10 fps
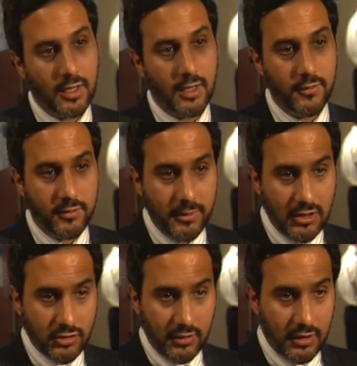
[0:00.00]
Uh, this
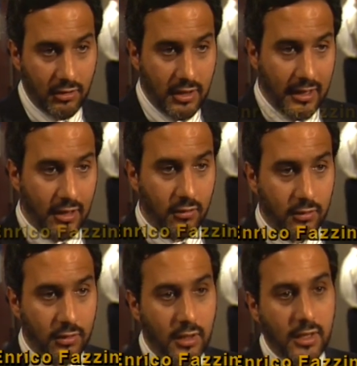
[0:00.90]
patient here,
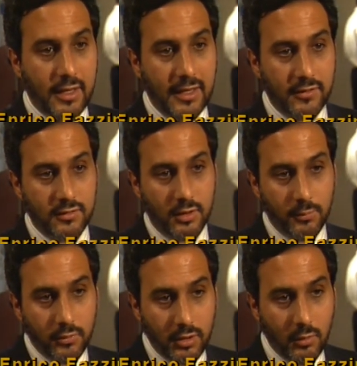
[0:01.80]
Carol, has done
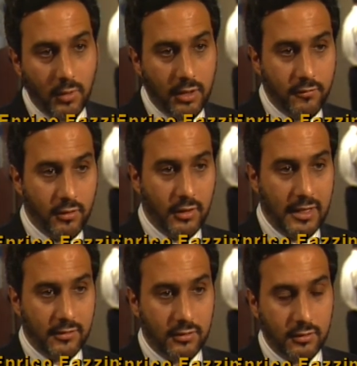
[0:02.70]
pretty well for the
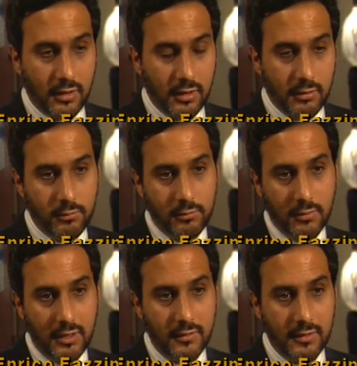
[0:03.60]
last, uh,
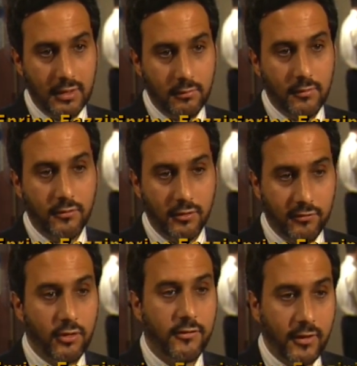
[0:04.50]
I'd say, for the
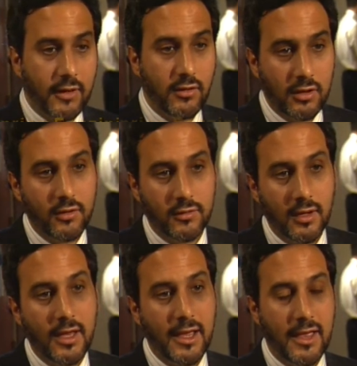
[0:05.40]
first five years,
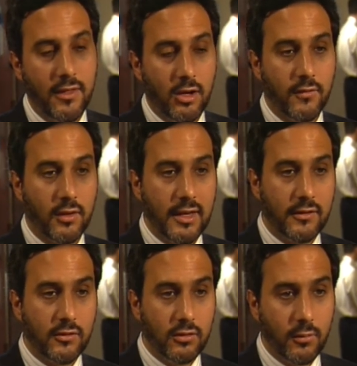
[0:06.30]
and then over the
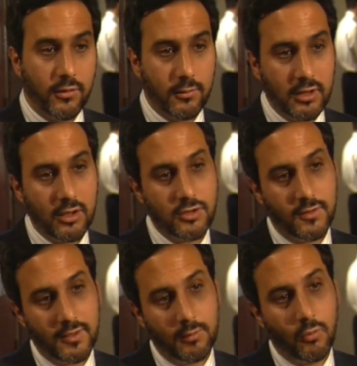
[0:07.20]
last two or three years,
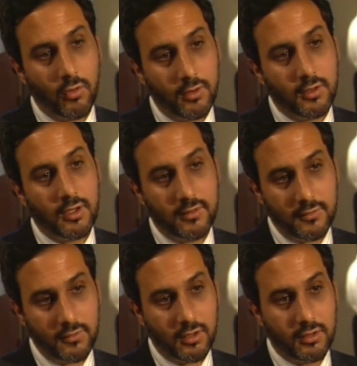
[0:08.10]
she's had more uh,
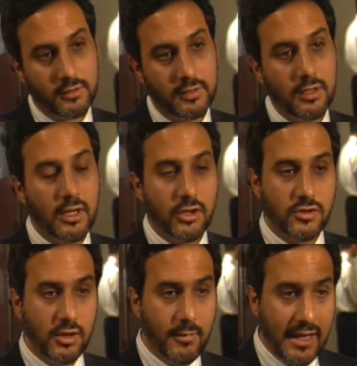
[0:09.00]
difficulty.
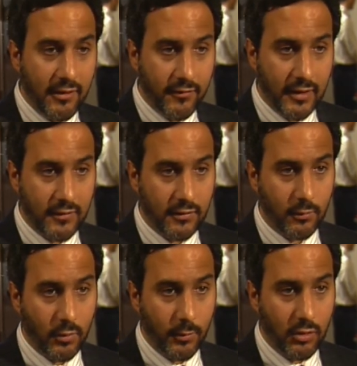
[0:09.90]
She manifests
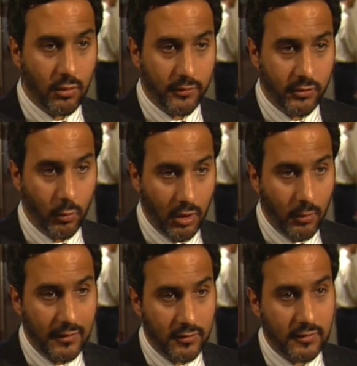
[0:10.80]
what we call square
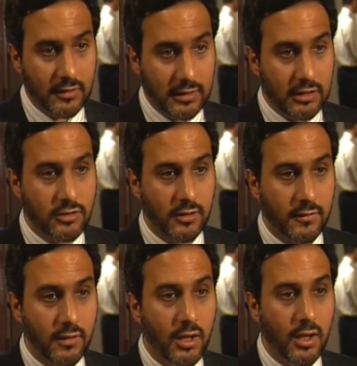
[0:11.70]
wave
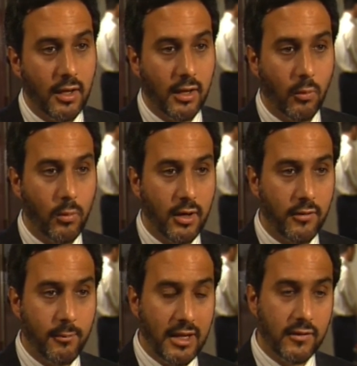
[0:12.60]
dyskinesias uh, where
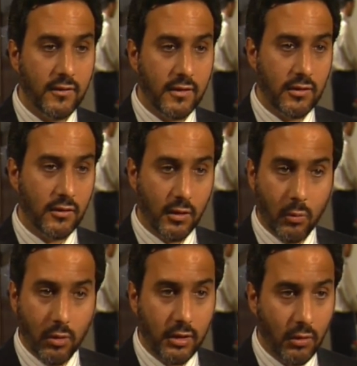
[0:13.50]
the medicines either don't
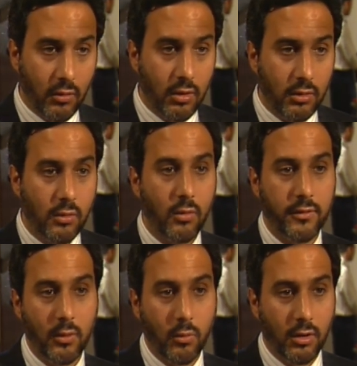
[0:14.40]
work at all or
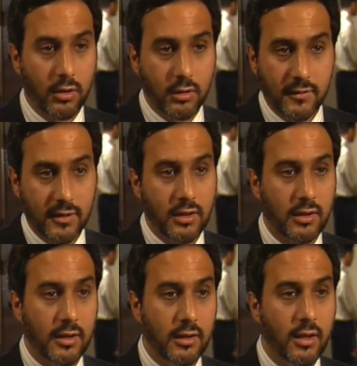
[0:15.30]
they work suddenly